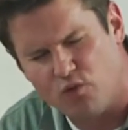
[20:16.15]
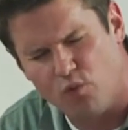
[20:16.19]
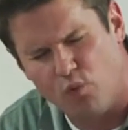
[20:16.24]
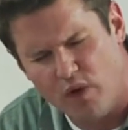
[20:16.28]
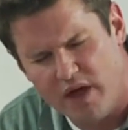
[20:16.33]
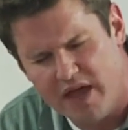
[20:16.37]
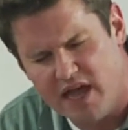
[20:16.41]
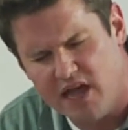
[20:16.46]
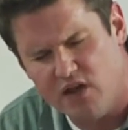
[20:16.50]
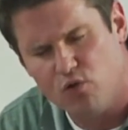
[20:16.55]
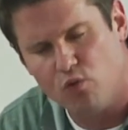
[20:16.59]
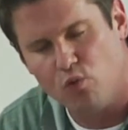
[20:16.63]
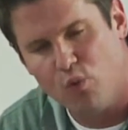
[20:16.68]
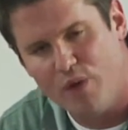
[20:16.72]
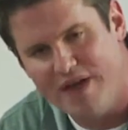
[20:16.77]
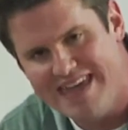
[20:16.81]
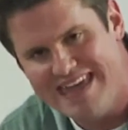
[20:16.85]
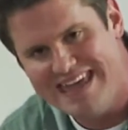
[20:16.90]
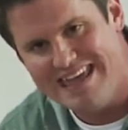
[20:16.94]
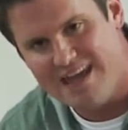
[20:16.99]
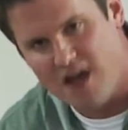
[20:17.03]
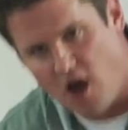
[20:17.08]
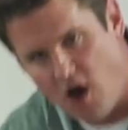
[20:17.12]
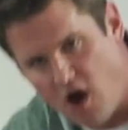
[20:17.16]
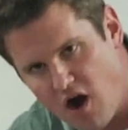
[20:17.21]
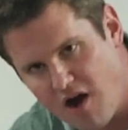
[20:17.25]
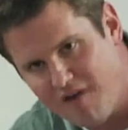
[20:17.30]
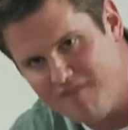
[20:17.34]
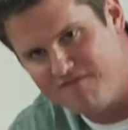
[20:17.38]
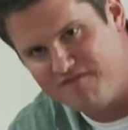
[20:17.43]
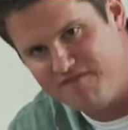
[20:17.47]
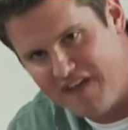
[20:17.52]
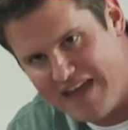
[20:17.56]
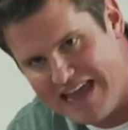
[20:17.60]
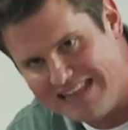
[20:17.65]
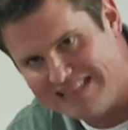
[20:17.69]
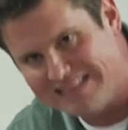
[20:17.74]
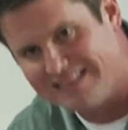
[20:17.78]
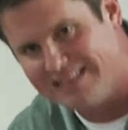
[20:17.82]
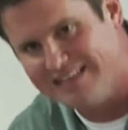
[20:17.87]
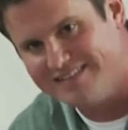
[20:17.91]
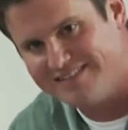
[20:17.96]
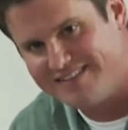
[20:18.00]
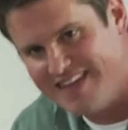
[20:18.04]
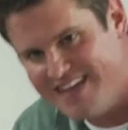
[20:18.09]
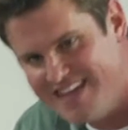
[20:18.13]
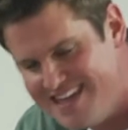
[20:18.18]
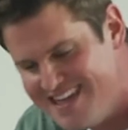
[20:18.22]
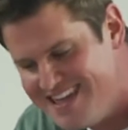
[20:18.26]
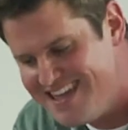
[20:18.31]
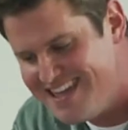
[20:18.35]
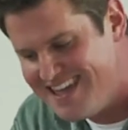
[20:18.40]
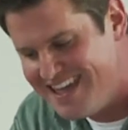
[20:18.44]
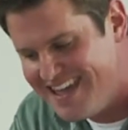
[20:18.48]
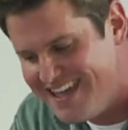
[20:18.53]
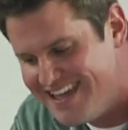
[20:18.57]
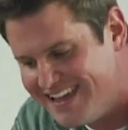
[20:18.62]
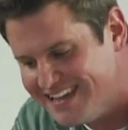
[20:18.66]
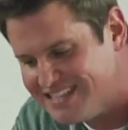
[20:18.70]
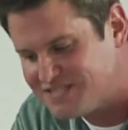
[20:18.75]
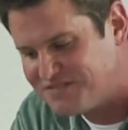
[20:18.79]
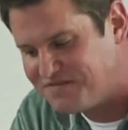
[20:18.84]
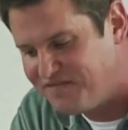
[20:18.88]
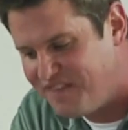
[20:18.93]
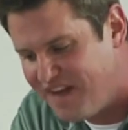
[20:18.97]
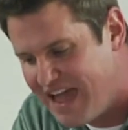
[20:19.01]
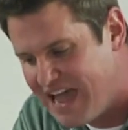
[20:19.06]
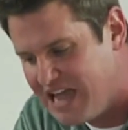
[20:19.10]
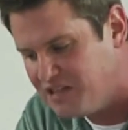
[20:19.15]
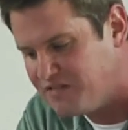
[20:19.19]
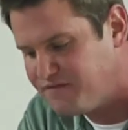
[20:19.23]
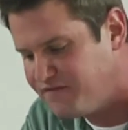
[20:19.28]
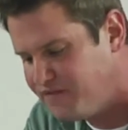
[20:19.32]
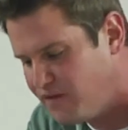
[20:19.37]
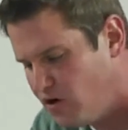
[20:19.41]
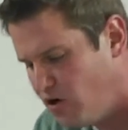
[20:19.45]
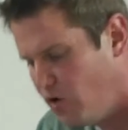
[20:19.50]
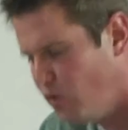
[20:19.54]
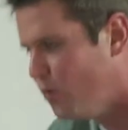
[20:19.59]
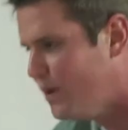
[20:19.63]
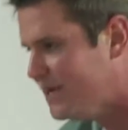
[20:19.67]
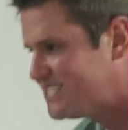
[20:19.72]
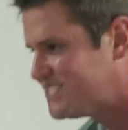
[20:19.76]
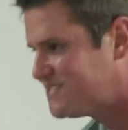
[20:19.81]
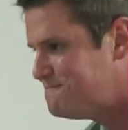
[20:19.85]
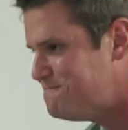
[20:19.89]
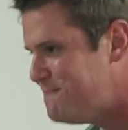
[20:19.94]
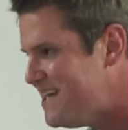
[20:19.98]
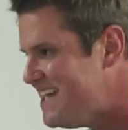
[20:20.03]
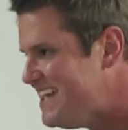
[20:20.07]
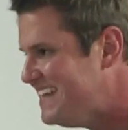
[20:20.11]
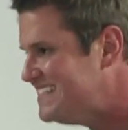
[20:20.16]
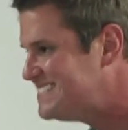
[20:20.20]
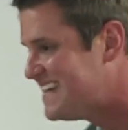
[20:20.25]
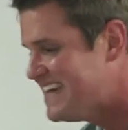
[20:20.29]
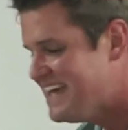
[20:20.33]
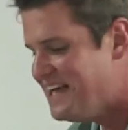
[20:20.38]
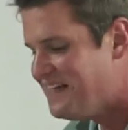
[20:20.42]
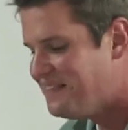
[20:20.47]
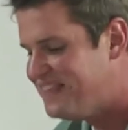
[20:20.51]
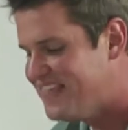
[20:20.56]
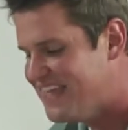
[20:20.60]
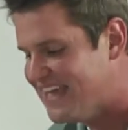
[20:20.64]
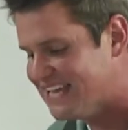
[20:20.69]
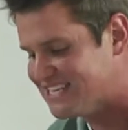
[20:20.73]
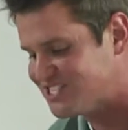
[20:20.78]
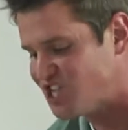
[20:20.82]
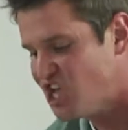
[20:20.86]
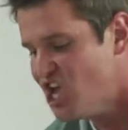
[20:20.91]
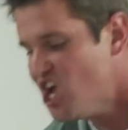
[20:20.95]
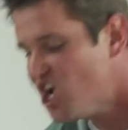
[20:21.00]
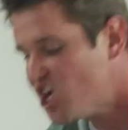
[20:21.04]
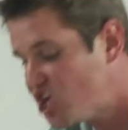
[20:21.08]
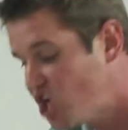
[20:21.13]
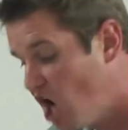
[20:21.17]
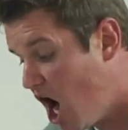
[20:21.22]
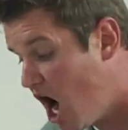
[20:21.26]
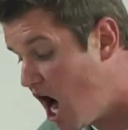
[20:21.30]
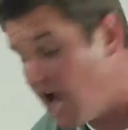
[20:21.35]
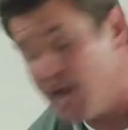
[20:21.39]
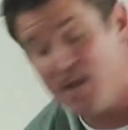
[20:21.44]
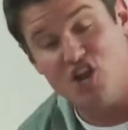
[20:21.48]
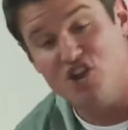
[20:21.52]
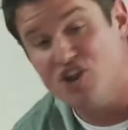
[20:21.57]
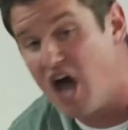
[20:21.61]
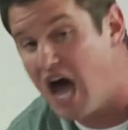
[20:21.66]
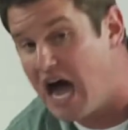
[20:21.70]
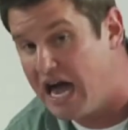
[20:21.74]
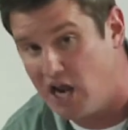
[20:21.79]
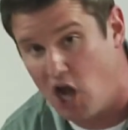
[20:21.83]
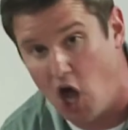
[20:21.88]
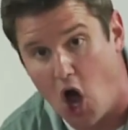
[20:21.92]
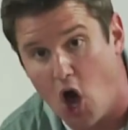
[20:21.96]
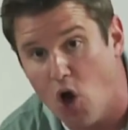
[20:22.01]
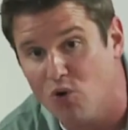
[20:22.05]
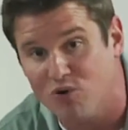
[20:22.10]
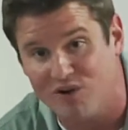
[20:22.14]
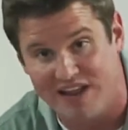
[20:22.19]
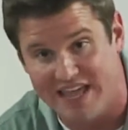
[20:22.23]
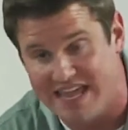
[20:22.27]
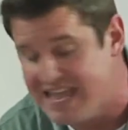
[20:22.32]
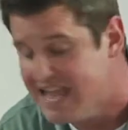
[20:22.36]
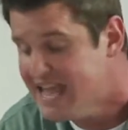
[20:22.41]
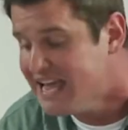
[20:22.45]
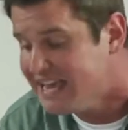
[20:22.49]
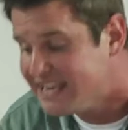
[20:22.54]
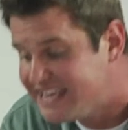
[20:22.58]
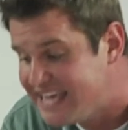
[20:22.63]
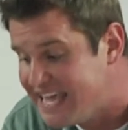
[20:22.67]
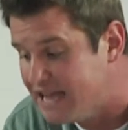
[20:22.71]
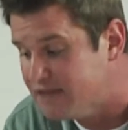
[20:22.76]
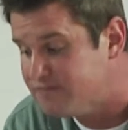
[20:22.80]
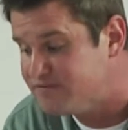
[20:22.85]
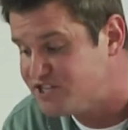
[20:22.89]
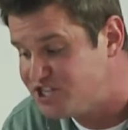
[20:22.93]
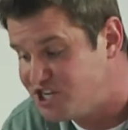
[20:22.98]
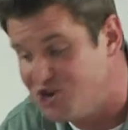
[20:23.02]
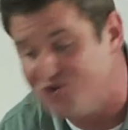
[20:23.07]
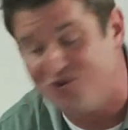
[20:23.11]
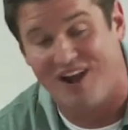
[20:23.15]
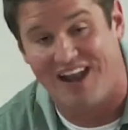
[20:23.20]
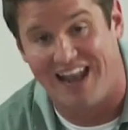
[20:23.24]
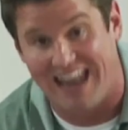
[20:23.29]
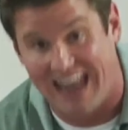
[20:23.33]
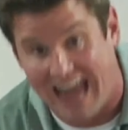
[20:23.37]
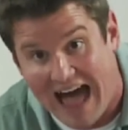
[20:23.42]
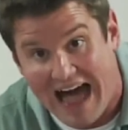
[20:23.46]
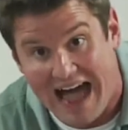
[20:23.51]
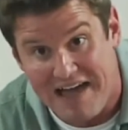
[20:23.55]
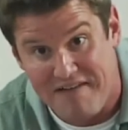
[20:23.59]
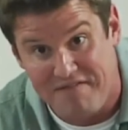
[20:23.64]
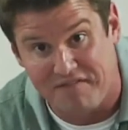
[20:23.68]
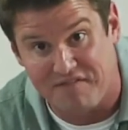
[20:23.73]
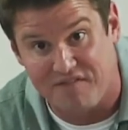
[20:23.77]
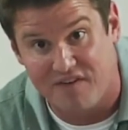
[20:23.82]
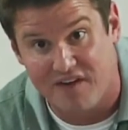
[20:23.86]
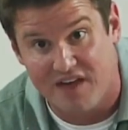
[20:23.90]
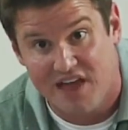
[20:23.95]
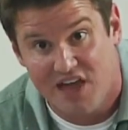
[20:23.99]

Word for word: When we are faithless, He is faithful, which means this God not only gives you life,